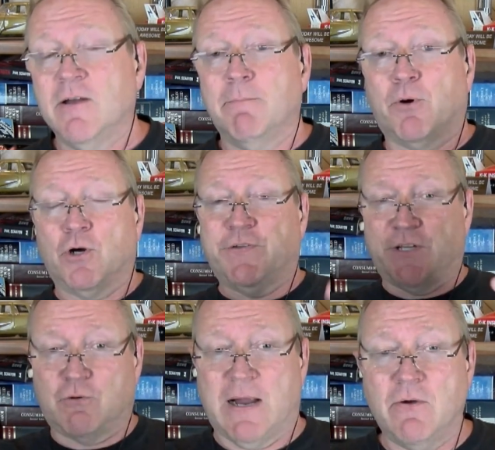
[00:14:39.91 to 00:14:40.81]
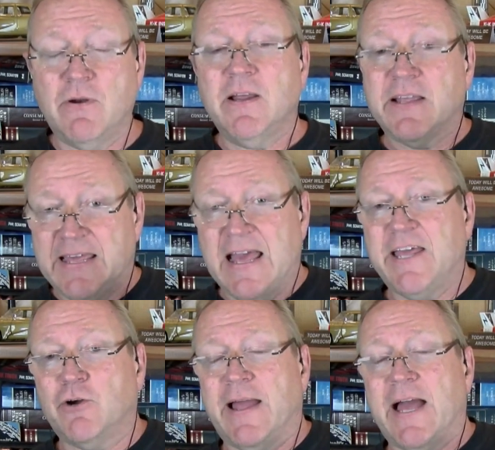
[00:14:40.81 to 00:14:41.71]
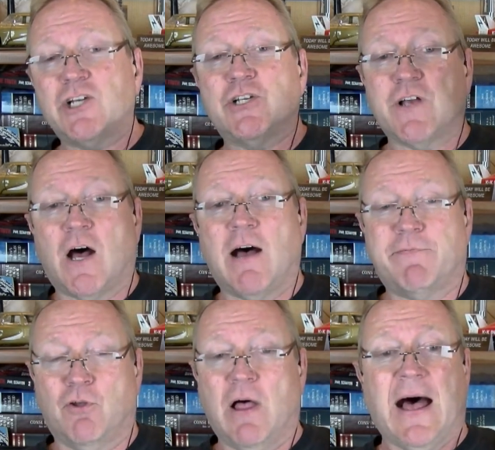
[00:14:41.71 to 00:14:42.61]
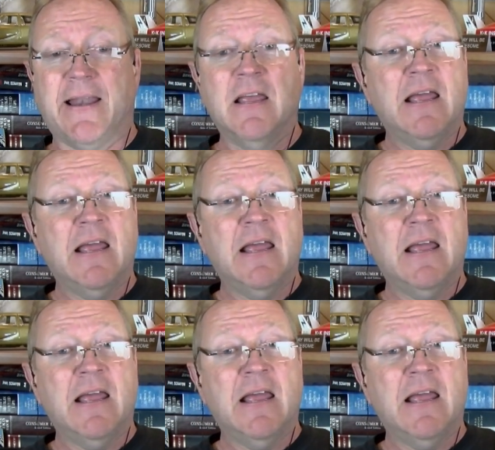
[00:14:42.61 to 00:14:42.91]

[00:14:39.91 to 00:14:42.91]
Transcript: Burns to the ground, get your ashes off the lot.